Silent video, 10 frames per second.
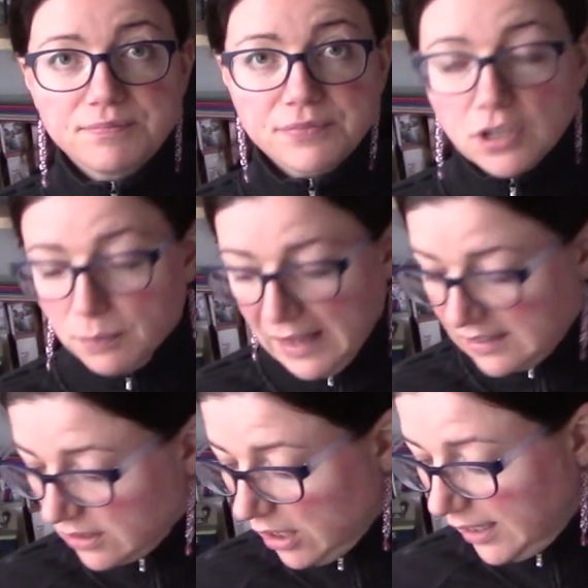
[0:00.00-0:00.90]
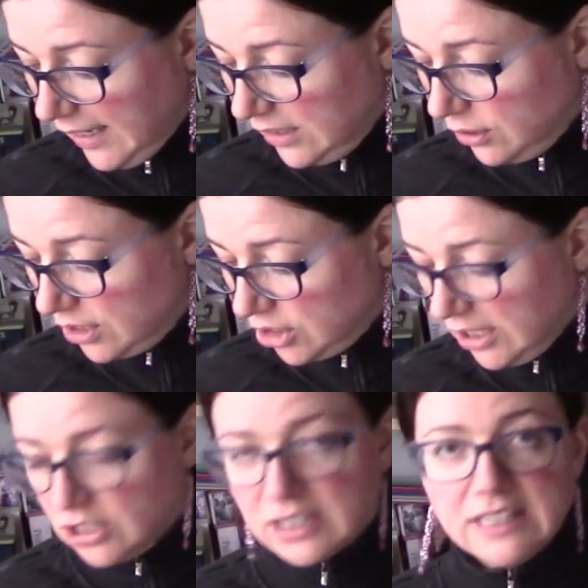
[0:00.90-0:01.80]
your mask on, and you could
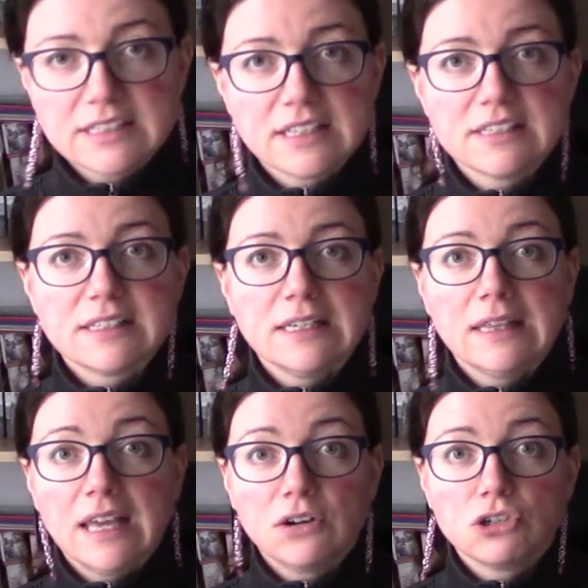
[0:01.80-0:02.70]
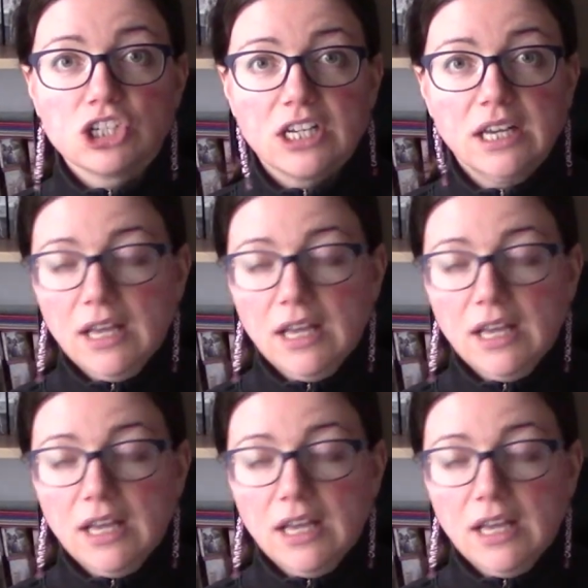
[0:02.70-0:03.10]
change the intensity, the energy.